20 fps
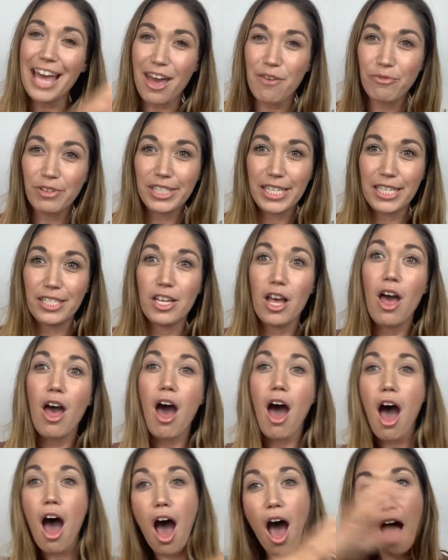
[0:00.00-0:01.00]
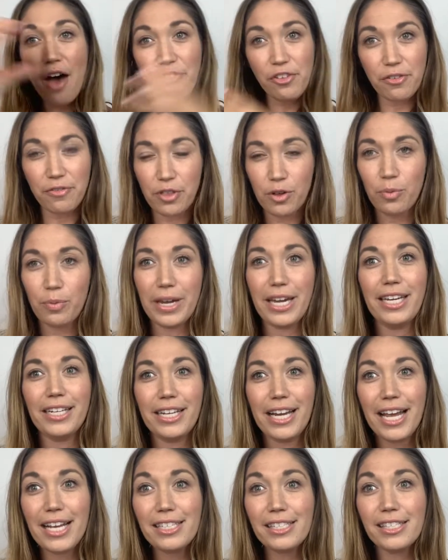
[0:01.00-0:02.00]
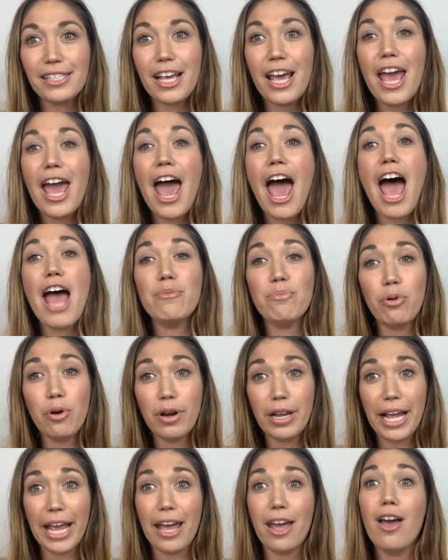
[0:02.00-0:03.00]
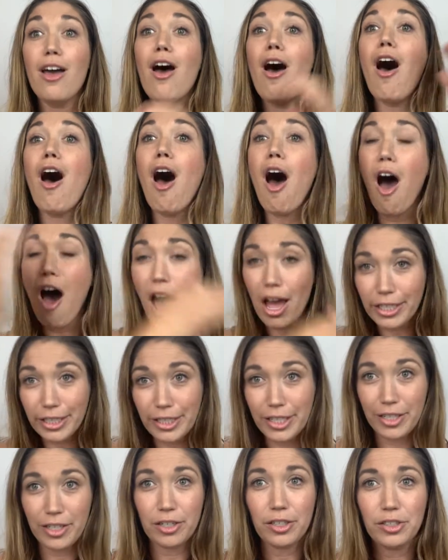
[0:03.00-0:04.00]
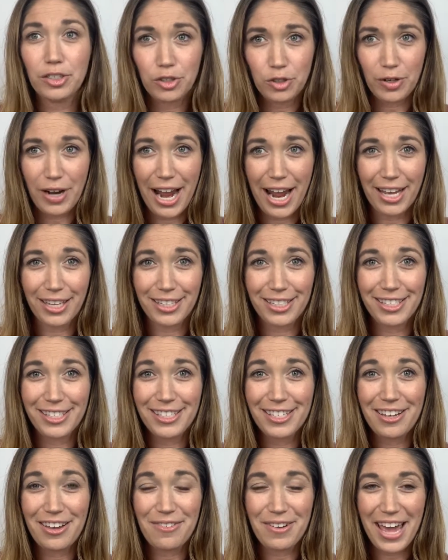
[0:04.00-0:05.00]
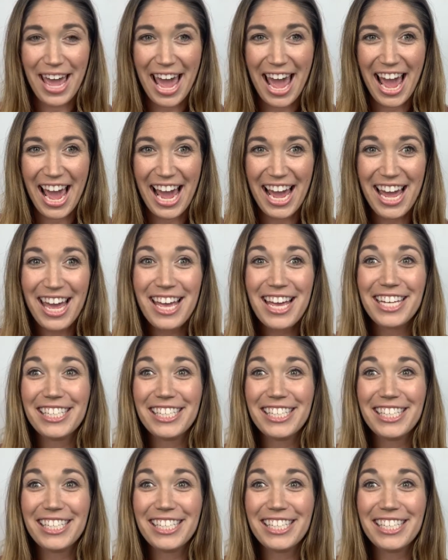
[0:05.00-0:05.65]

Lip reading: the emphasis off of the weakness and put it onto your strengths, okay?